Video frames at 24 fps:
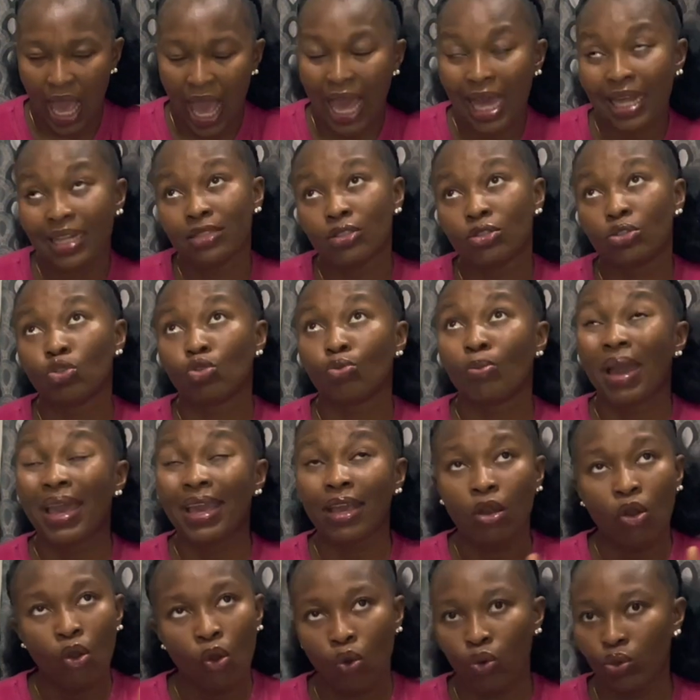and to
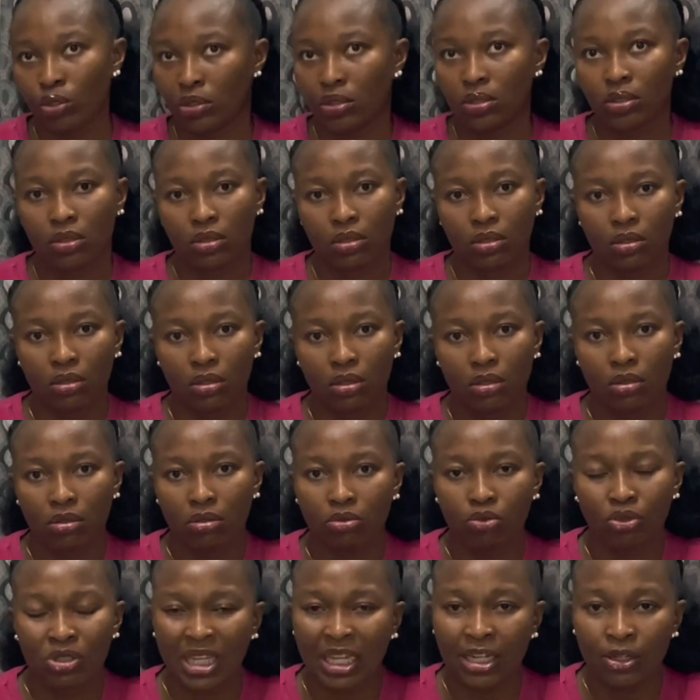my God,
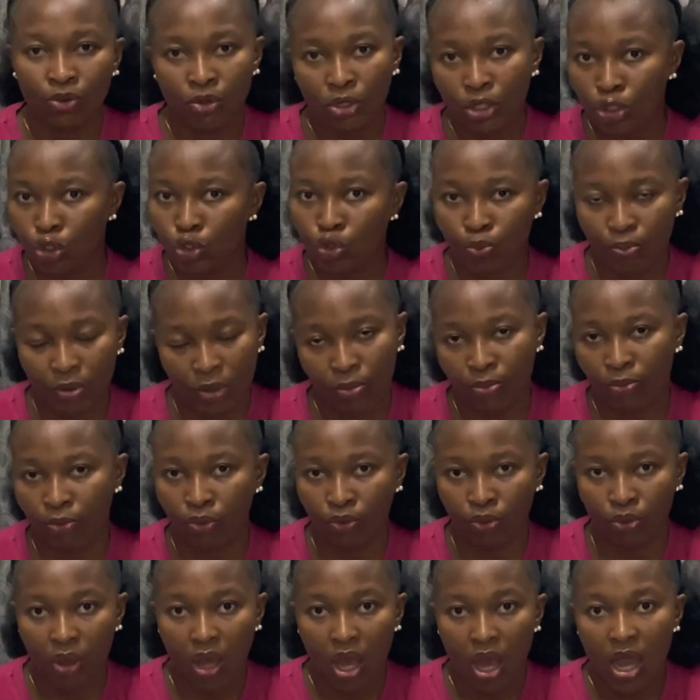those are the only two
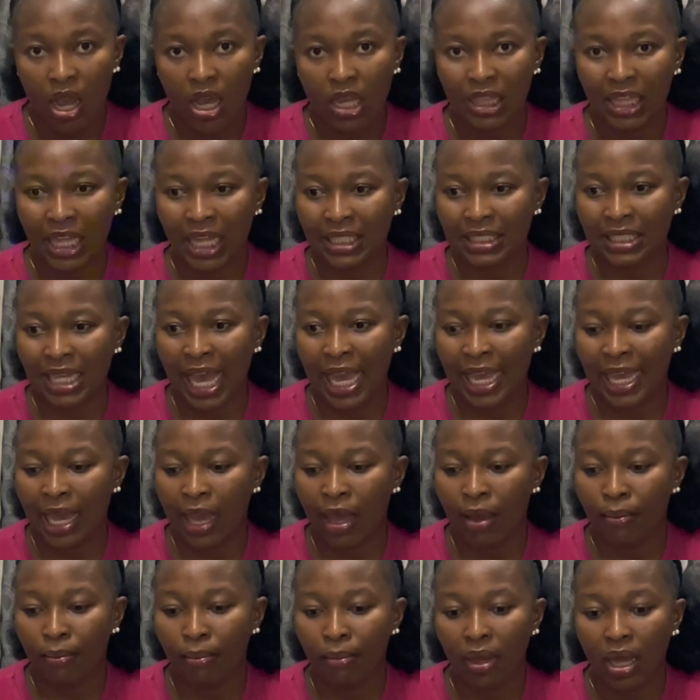people that I
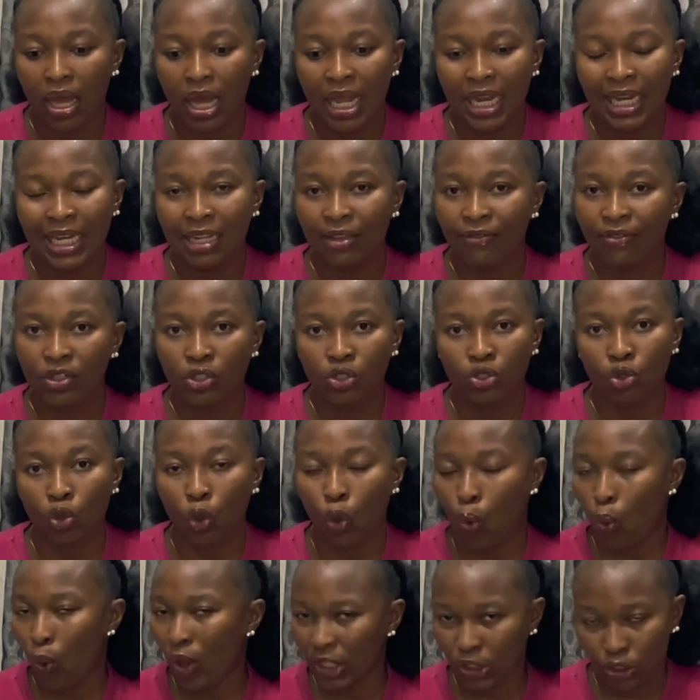am leaving to
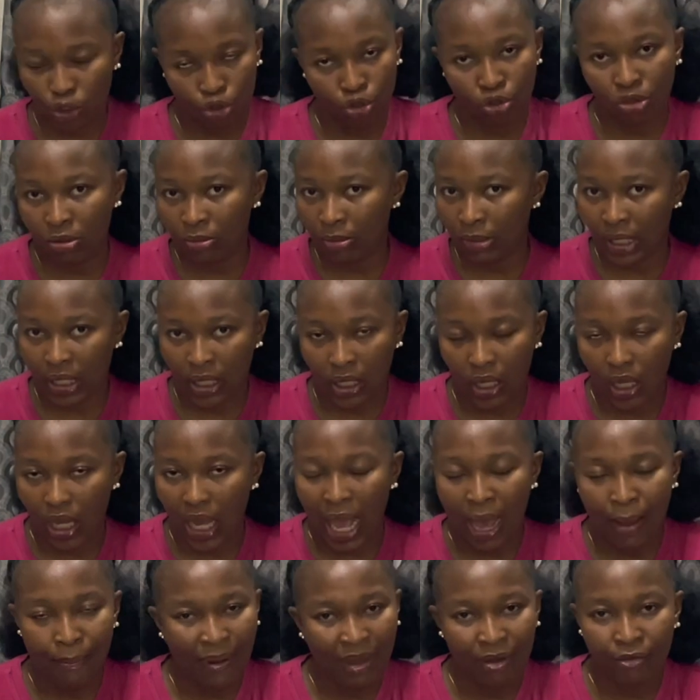
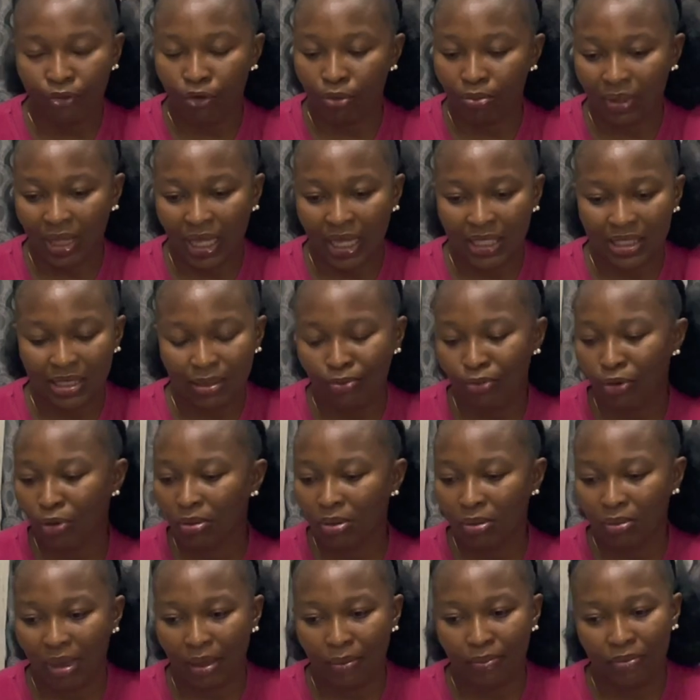question. Apart from that,
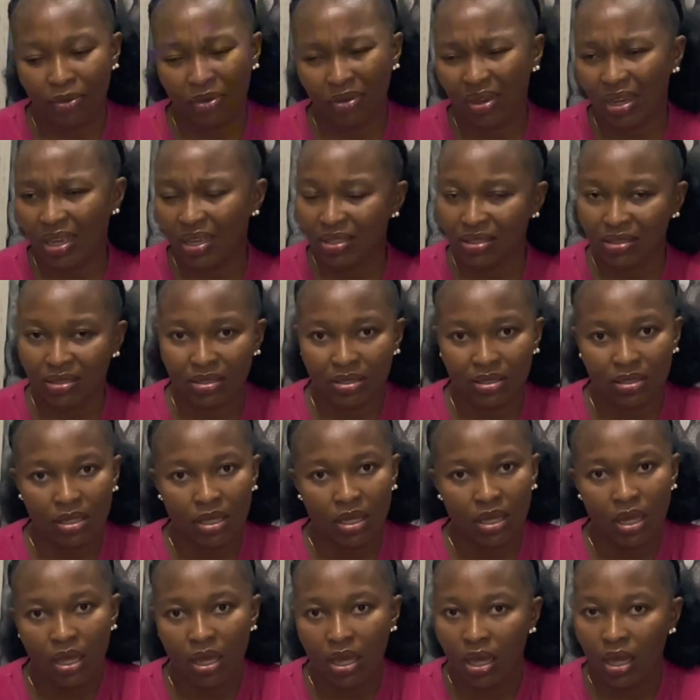probably my parents,
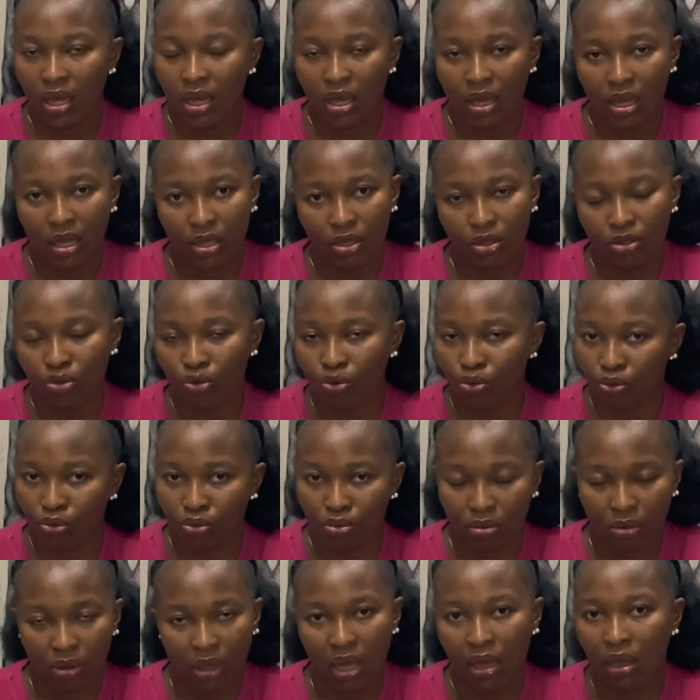you
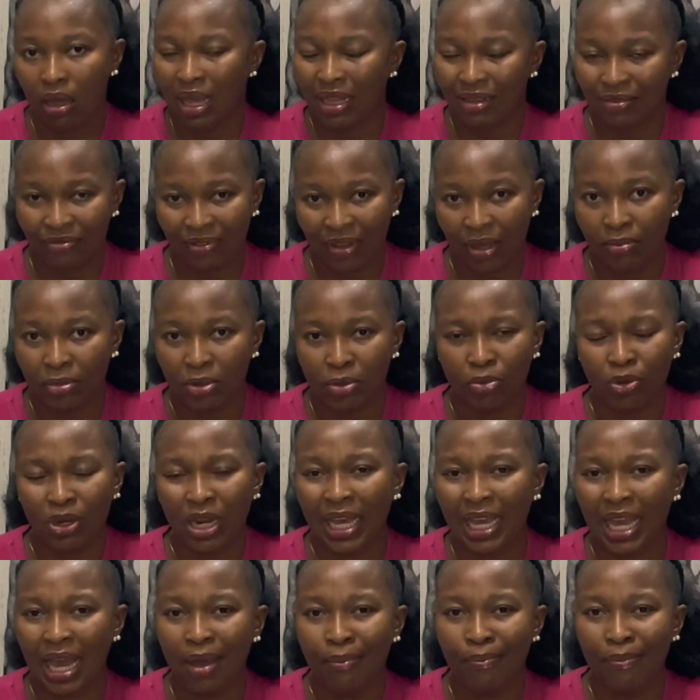know, and family. But
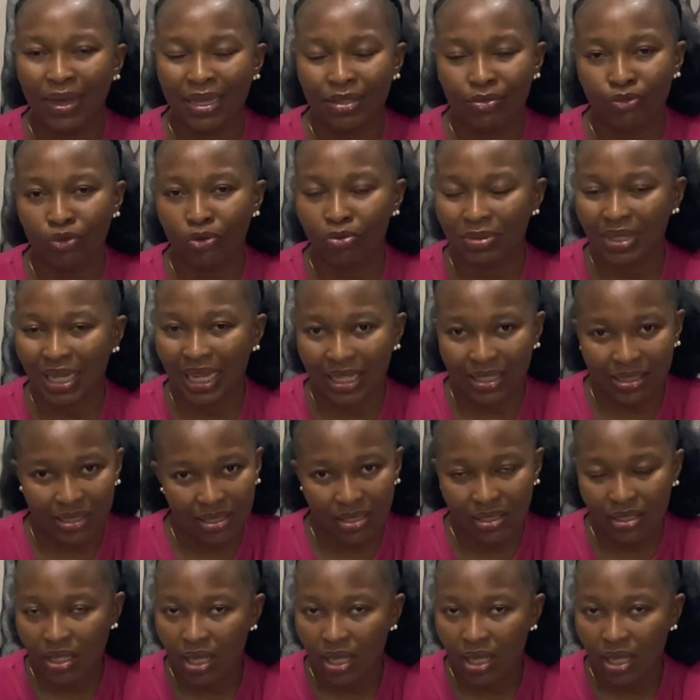like, apart from that,